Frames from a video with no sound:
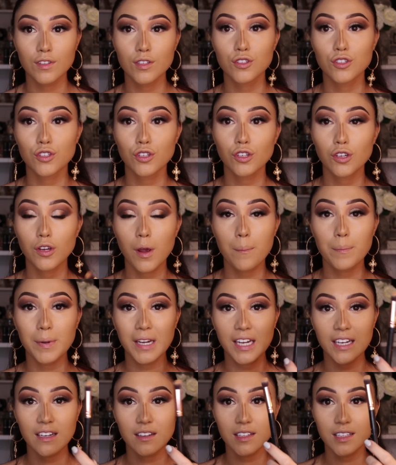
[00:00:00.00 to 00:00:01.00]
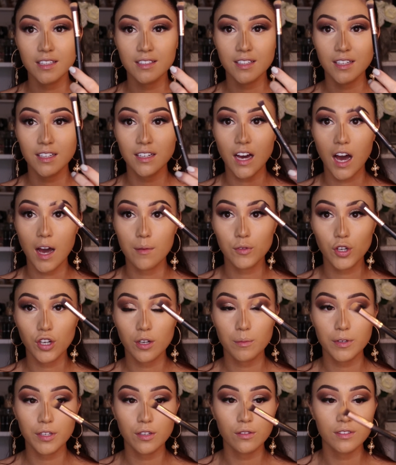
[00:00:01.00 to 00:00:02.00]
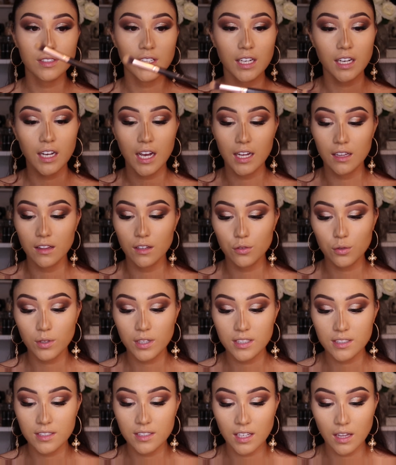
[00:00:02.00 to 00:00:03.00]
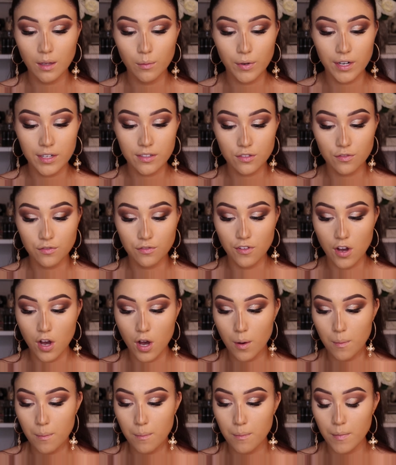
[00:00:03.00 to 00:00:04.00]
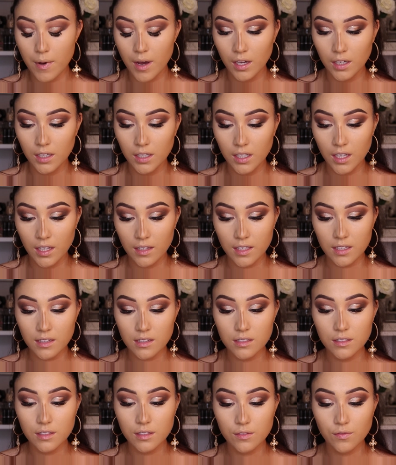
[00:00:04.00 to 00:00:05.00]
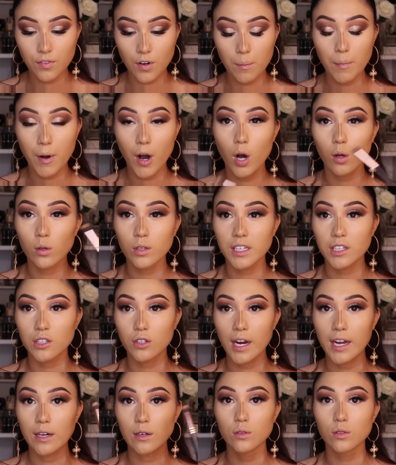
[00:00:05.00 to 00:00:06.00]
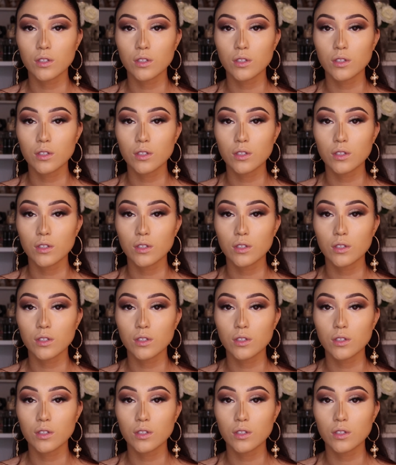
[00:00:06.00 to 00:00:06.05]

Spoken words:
To blend this in, I'm going to be using a little concealer brush from, I think this is from Holy Grail